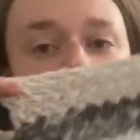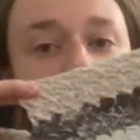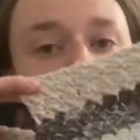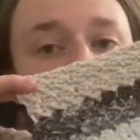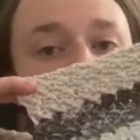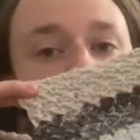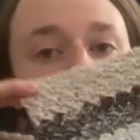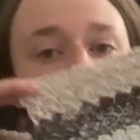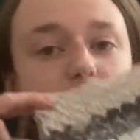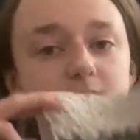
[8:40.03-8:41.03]
I just,
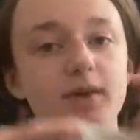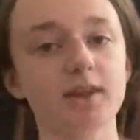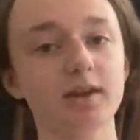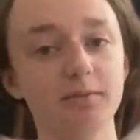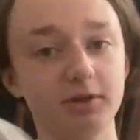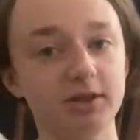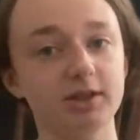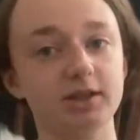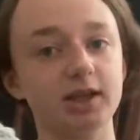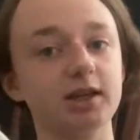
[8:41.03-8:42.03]
I'm, I think I'm really
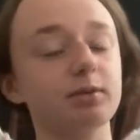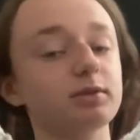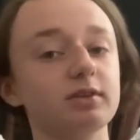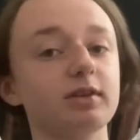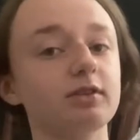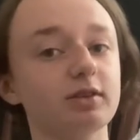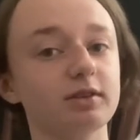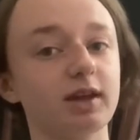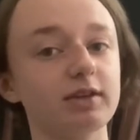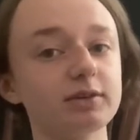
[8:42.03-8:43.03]
gonna like it once it's all
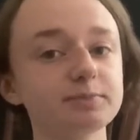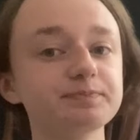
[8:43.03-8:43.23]
together.